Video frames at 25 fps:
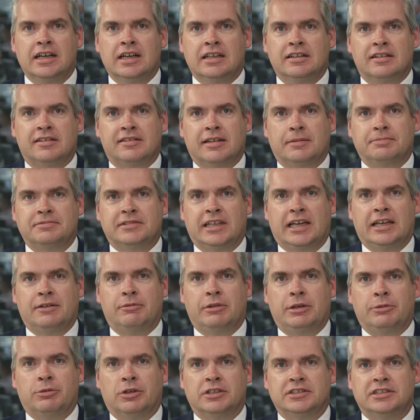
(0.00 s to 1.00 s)
In this update,
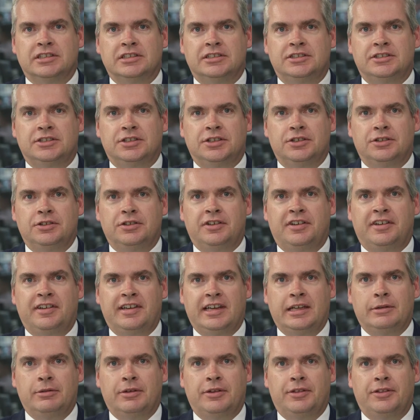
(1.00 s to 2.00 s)
we wanted to
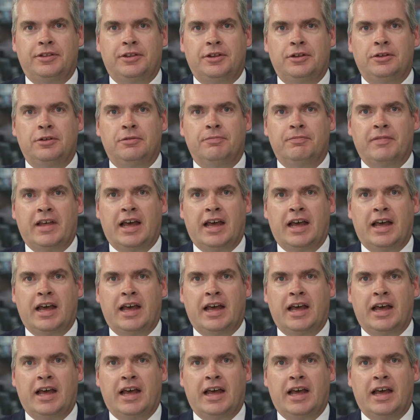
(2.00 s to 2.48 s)
share with you